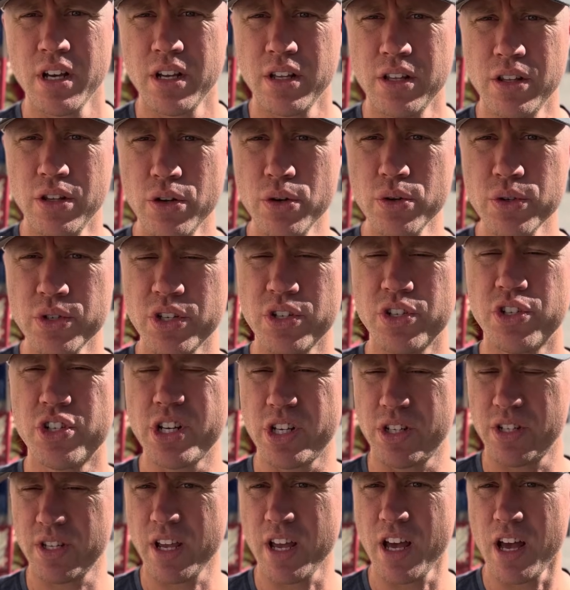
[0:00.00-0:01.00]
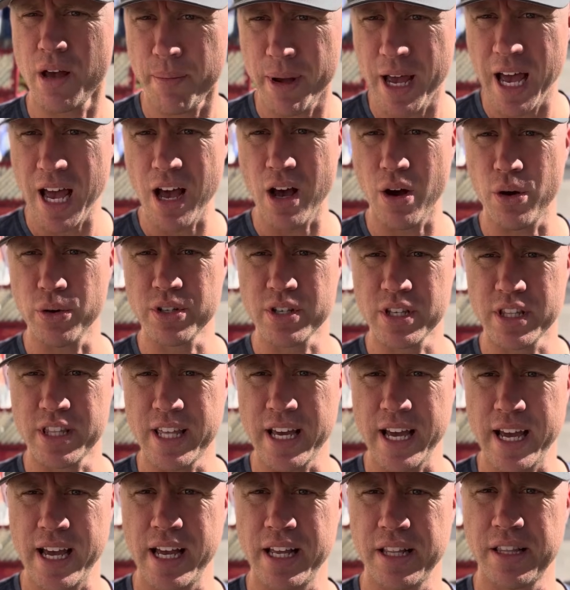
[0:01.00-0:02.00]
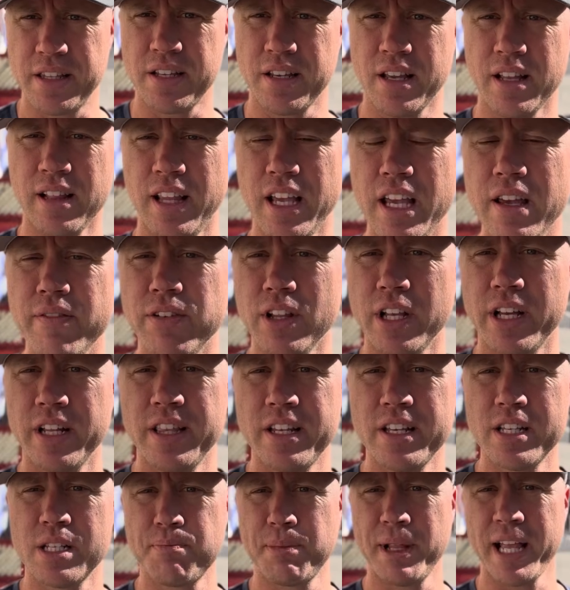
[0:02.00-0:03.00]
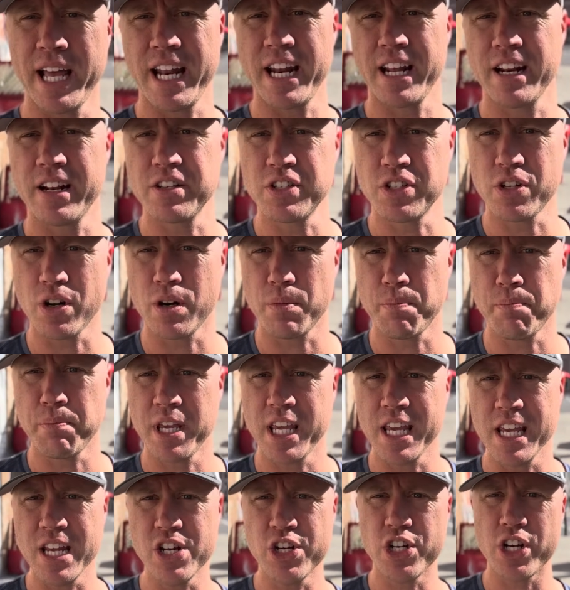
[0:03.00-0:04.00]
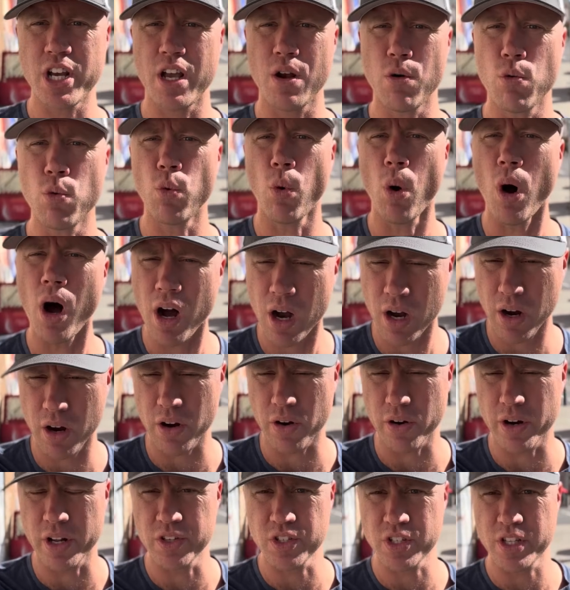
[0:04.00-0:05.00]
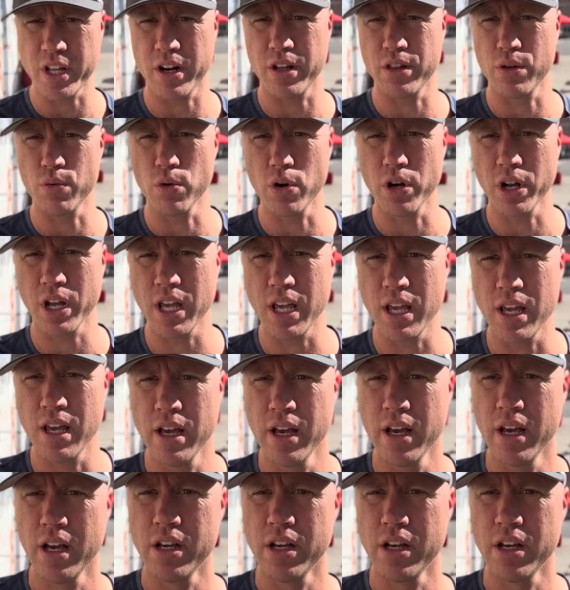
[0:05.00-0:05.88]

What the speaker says: News has just come out that Cleveland is planning to start PJ Walker instead of the rookie